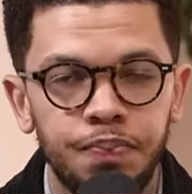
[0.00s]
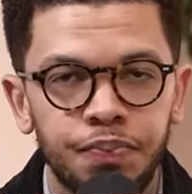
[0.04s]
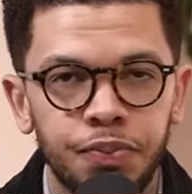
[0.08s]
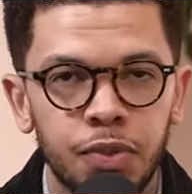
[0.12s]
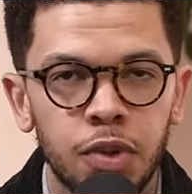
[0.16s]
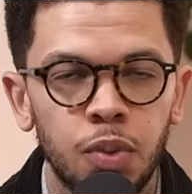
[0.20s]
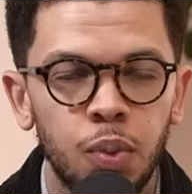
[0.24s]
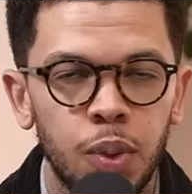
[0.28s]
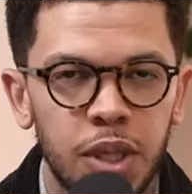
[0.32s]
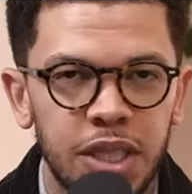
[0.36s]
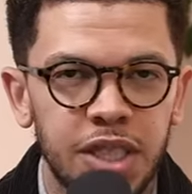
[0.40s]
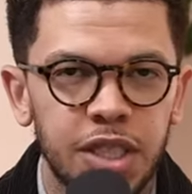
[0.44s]

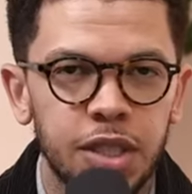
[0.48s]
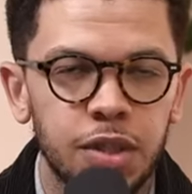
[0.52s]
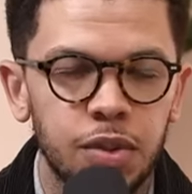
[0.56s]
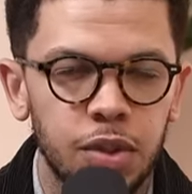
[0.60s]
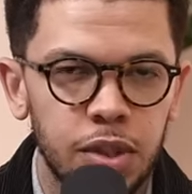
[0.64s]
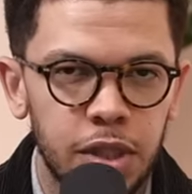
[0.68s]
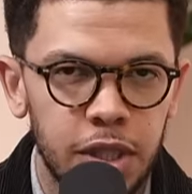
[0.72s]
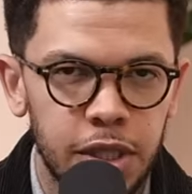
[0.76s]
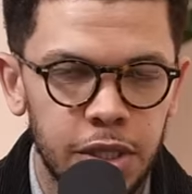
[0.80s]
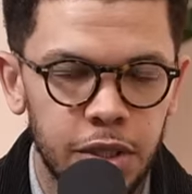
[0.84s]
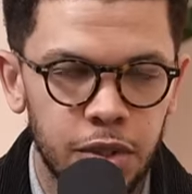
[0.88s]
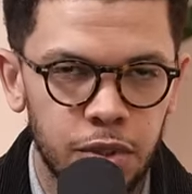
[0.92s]
which
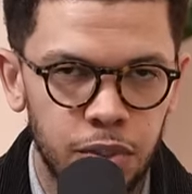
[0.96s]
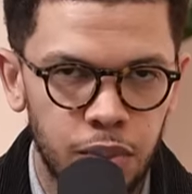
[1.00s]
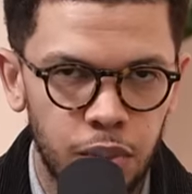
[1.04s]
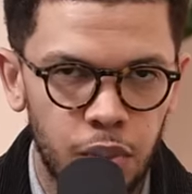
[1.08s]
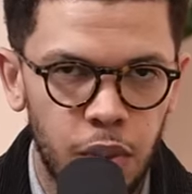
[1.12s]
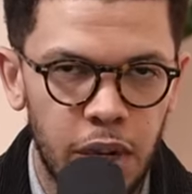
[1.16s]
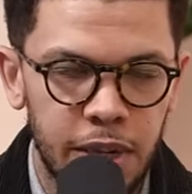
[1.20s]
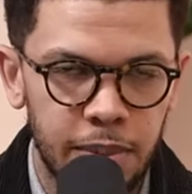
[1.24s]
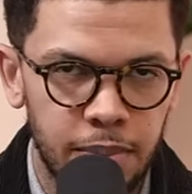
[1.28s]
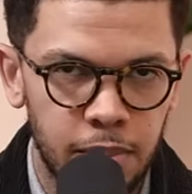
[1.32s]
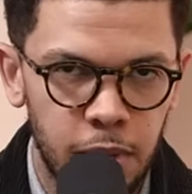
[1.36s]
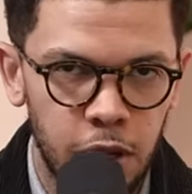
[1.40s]
is
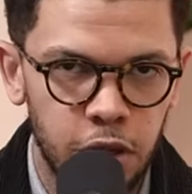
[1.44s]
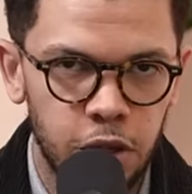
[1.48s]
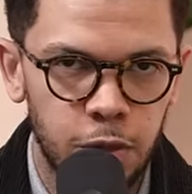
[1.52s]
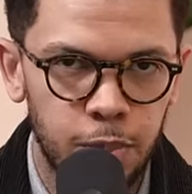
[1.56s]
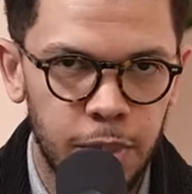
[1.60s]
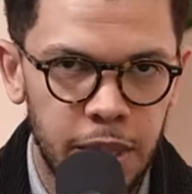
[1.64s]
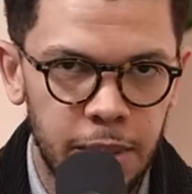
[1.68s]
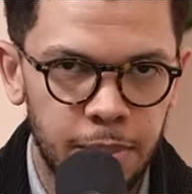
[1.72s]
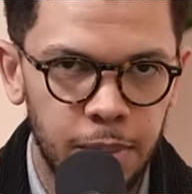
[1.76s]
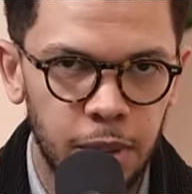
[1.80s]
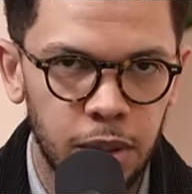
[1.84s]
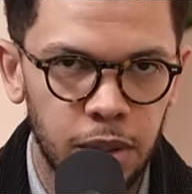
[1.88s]
what most
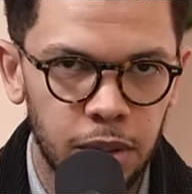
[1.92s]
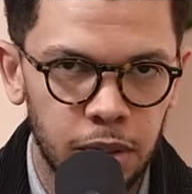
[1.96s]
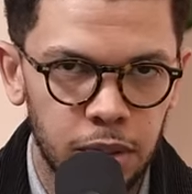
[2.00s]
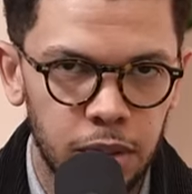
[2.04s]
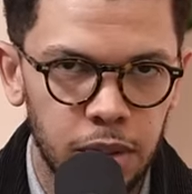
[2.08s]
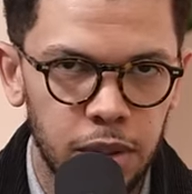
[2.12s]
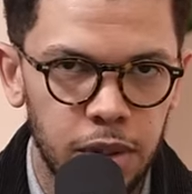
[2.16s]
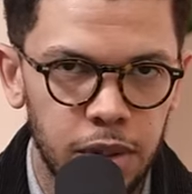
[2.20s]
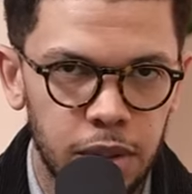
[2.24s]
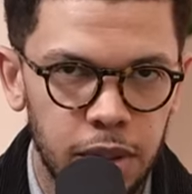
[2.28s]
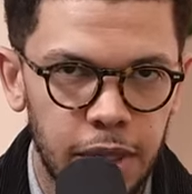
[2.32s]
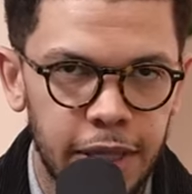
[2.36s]
people
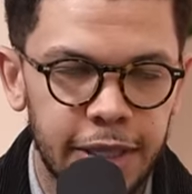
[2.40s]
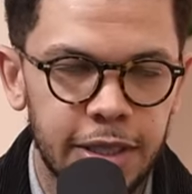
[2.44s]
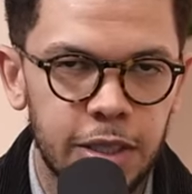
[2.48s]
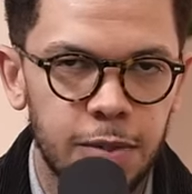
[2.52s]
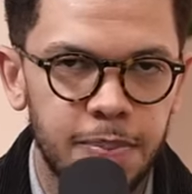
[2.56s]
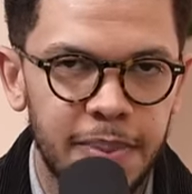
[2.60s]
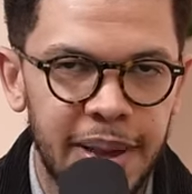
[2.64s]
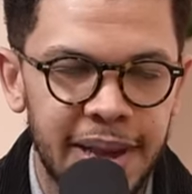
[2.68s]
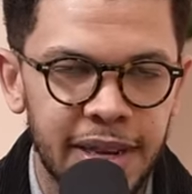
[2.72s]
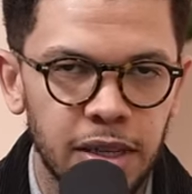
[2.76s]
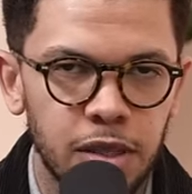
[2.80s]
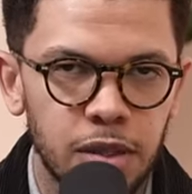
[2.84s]

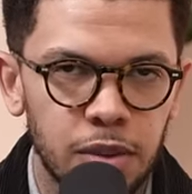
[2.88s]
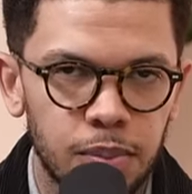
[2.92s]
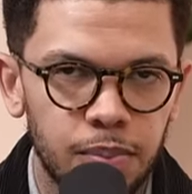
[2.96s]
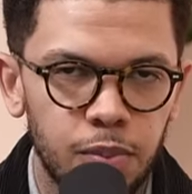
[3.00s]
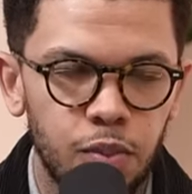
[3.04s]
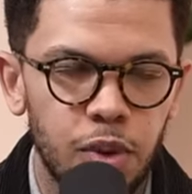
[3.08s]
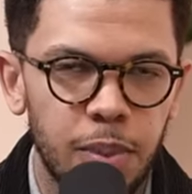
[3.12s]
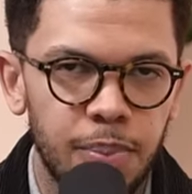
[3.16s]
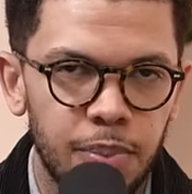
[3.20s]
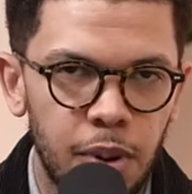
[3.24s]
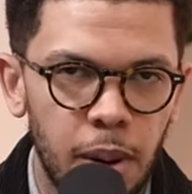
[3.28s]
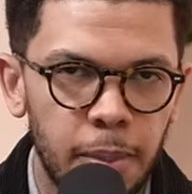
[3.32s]
expect, we're
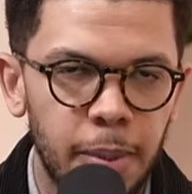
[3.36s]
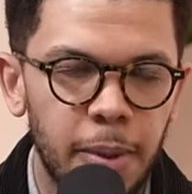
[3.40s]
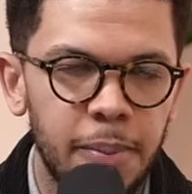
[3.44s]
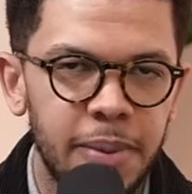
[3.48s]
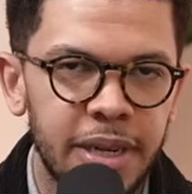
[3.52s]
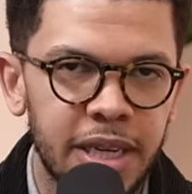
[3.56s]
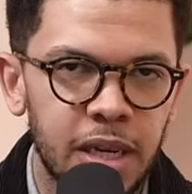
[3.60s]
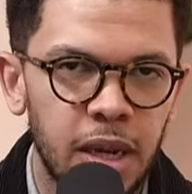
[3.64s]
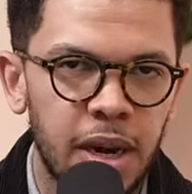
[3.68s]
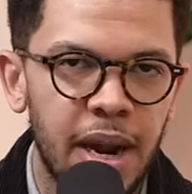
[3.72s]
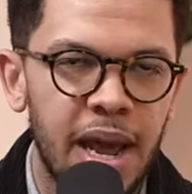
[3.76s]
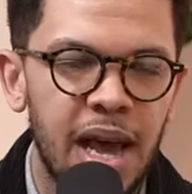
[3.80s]
probably
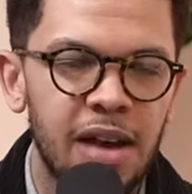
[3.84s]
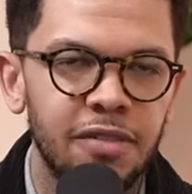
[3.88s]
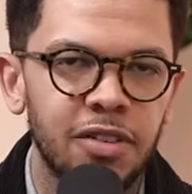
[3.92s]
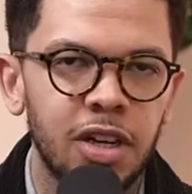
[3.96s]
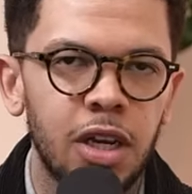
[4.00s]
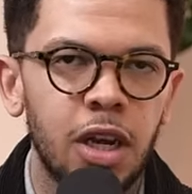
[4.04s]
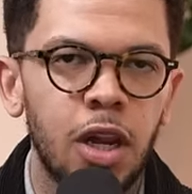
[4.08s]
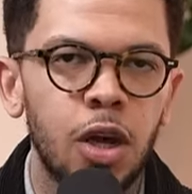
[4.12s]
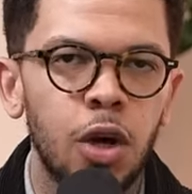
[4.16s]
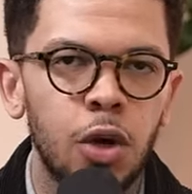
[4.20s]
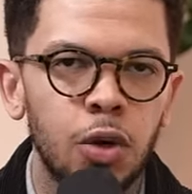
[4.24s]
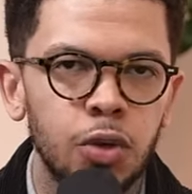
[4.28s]
going to have a
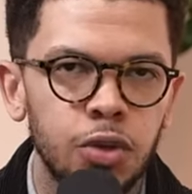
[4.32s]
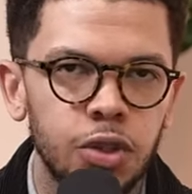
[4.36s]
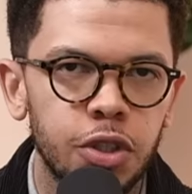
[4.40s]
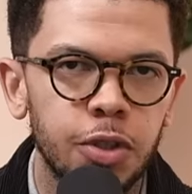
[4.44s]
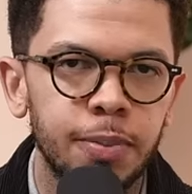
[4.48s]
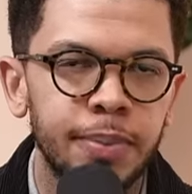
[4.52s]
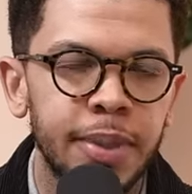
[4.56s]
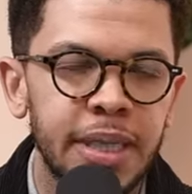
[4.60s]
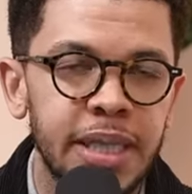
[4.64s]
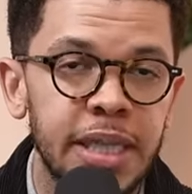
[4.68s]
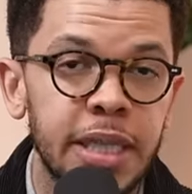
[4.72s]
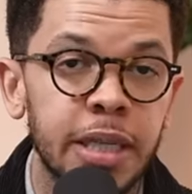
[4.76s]
low to
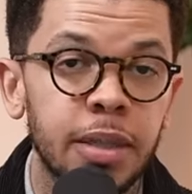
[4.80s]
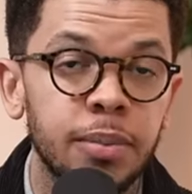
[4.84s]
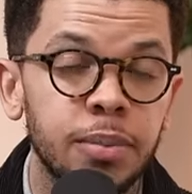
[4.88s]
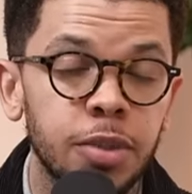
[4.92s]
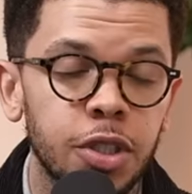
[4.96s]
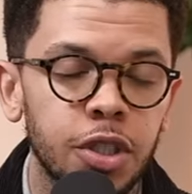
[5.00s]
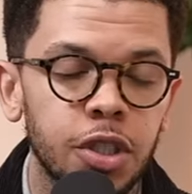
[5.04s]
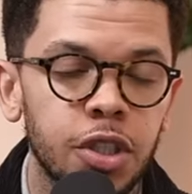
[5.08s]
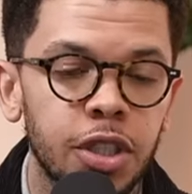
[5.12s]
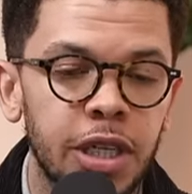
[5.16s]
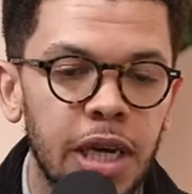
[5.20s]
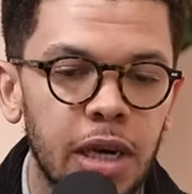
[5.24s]
medium
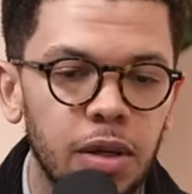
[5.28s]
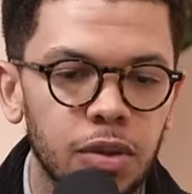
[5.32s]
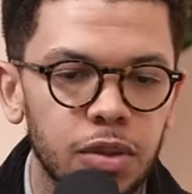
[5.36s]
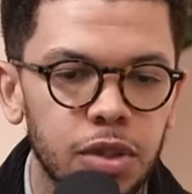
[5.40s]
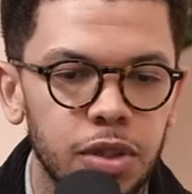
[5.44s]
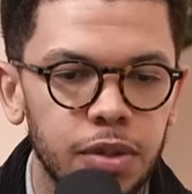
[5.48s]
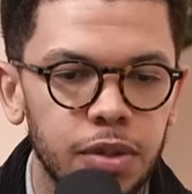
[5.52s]
turnout.